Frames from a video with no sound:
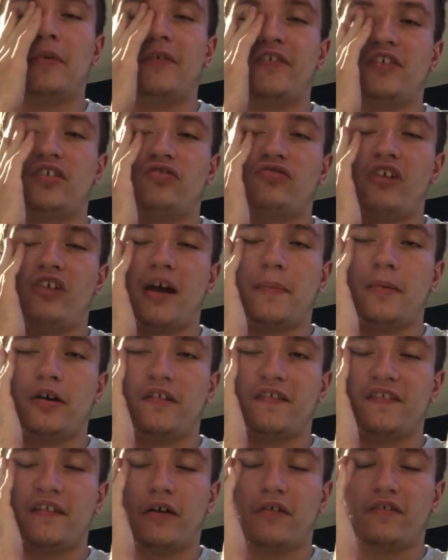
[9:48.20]
but I think the
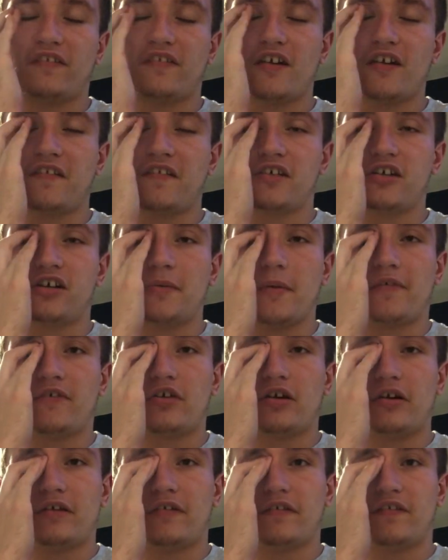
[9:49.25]
tripod's downstairs. I can't remember I've
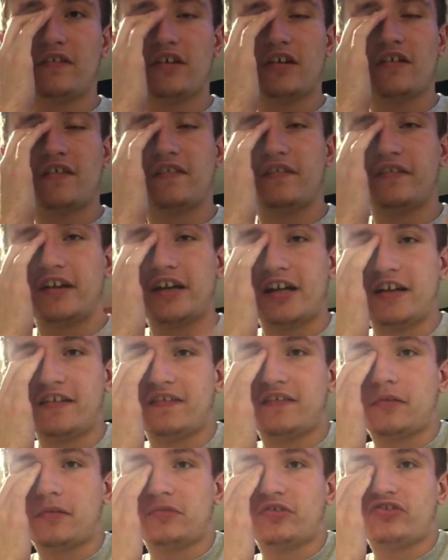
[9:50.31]
got downstairs to get it,
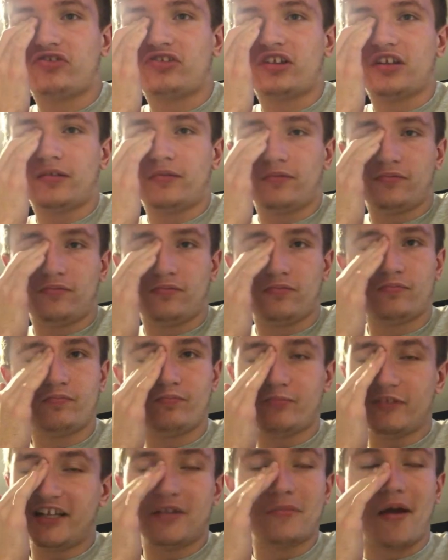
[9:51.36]
so I'm just gonna
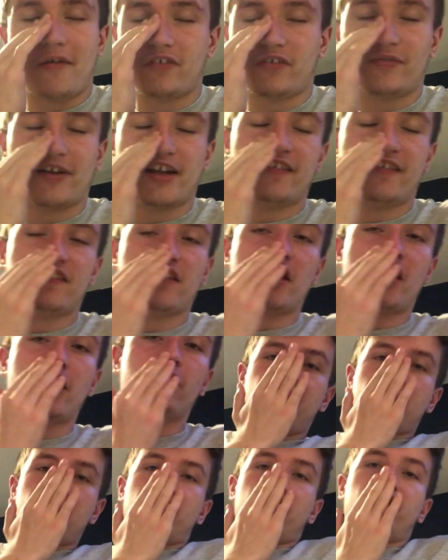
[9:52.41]
really whatever really
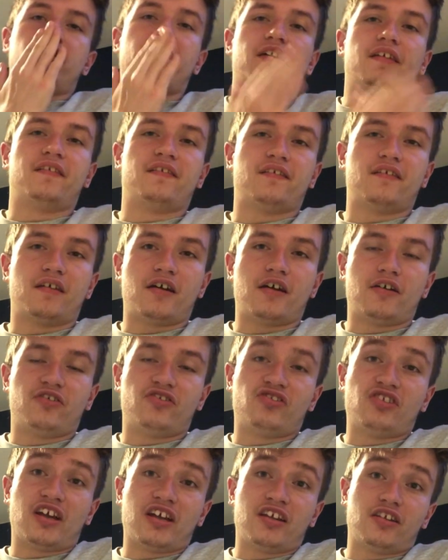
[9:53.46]
so oh my god okay so I
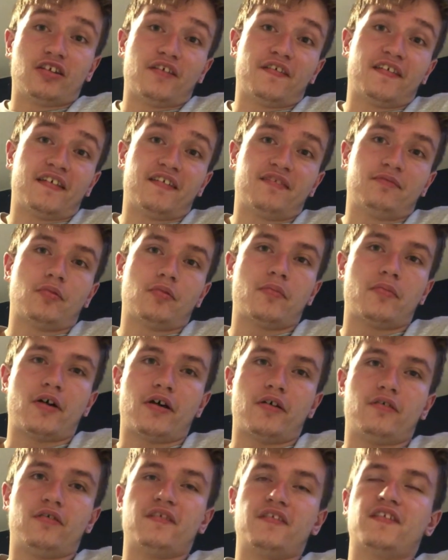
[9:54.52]
just had those eight cinnamon
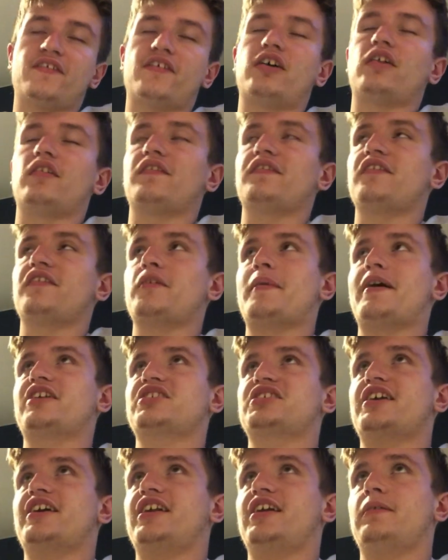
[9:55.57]
rolls and I also
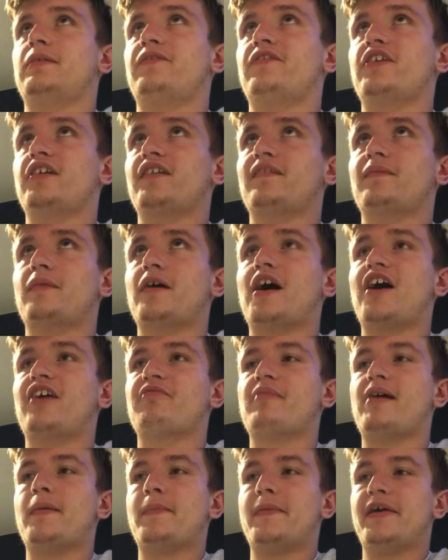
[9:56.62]
managed to edit the first part
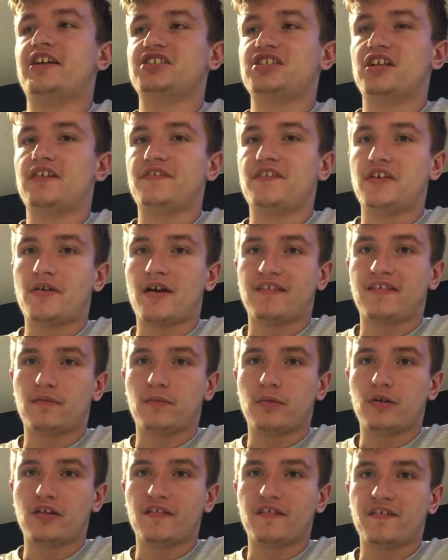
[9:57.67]
of my main channel video as
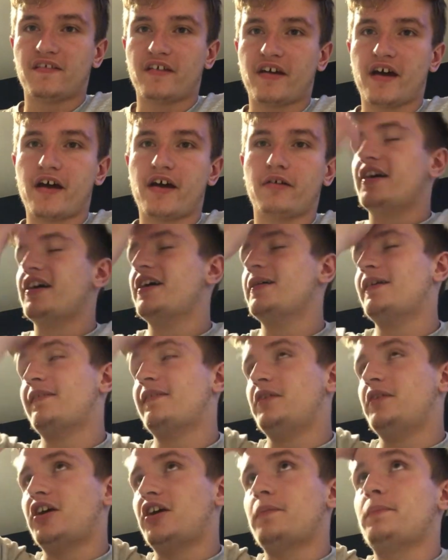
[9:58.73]
well so and that's
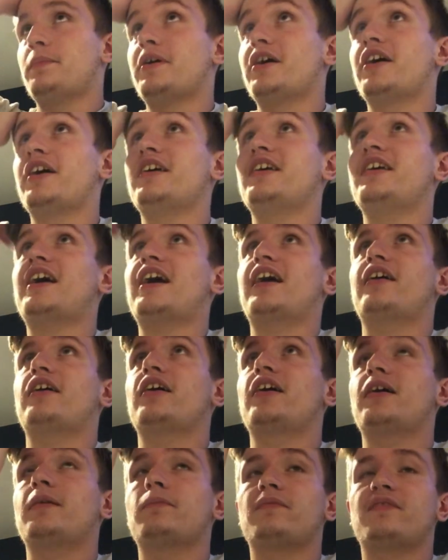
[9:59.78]
pretty good but
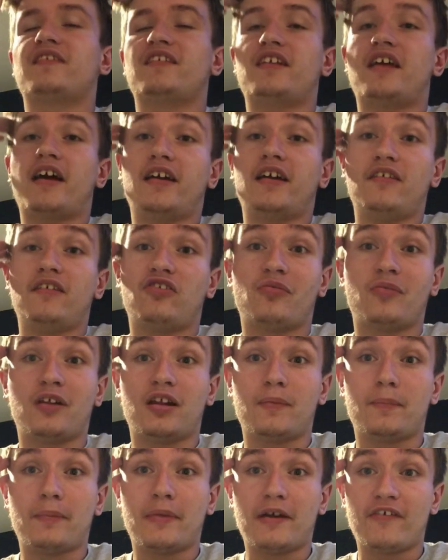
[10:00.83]
yeah um today's just been
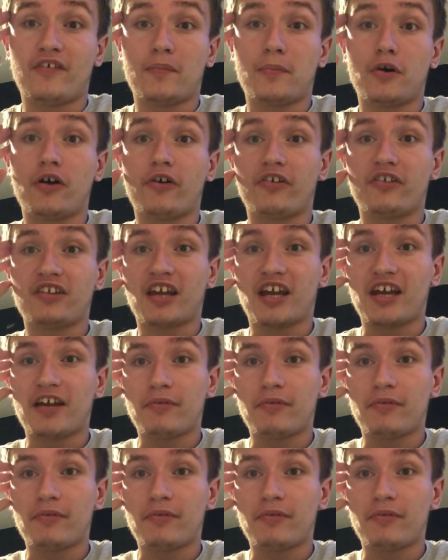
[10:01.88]
a bit of a boring day